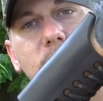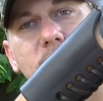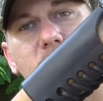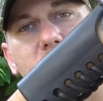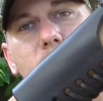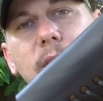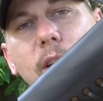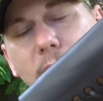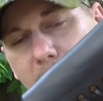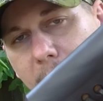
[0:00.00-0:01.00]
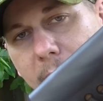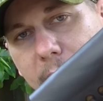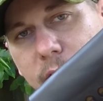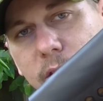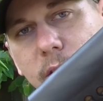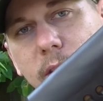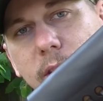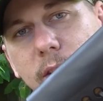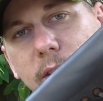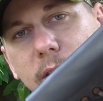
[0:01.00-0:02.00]
to send me their axe
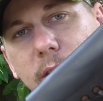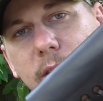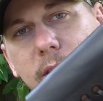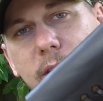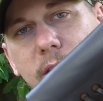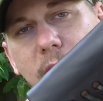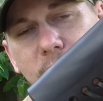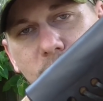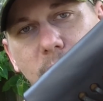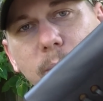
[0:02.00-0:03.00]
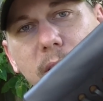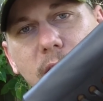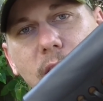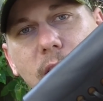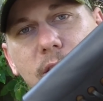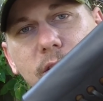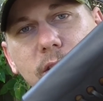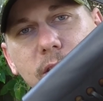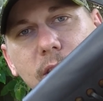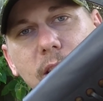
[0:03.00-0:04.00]
in shipping
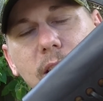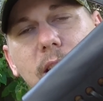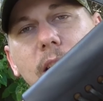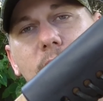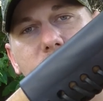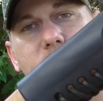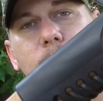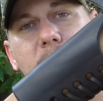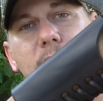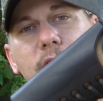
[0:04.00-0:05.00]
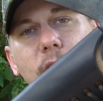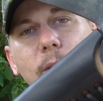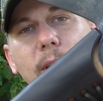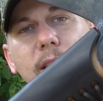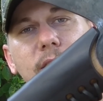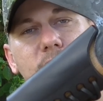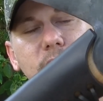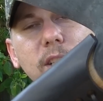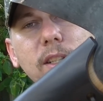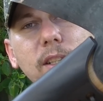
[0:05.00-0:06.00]
cost, and then for me to turn around and
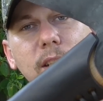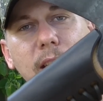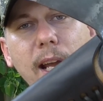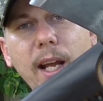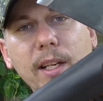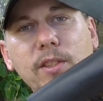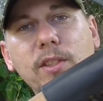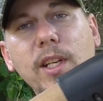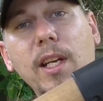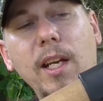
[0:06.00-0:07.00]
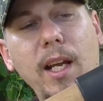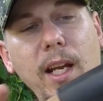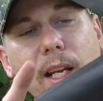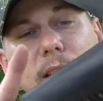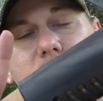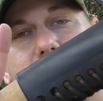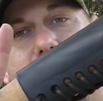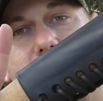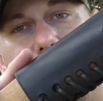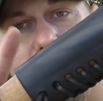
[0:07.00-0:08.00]
send the axe and
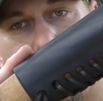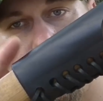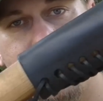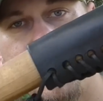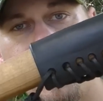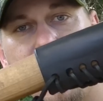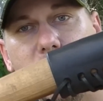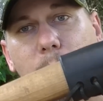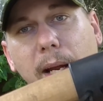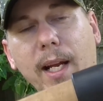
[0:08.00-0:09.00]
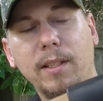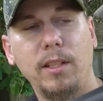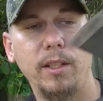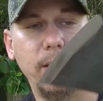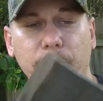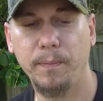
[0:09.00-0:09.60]
the overstrike back to them.